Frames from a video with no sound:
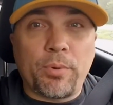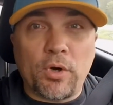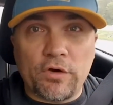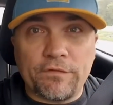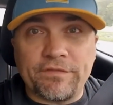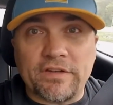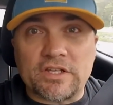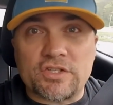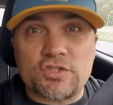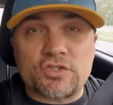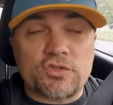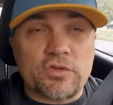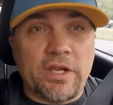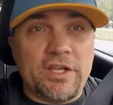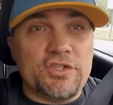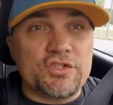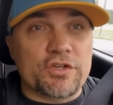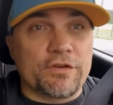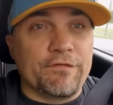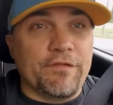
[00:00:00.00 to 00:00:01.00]
perfect
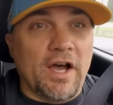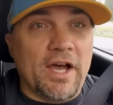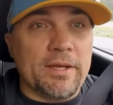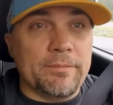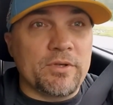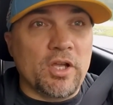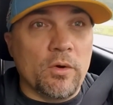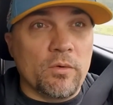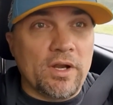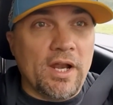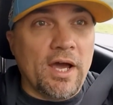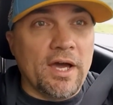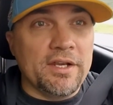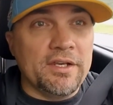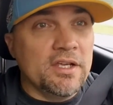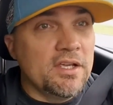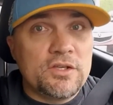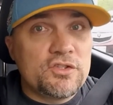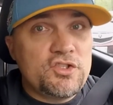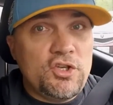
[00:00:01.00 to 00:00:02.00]
stranger vibe going on.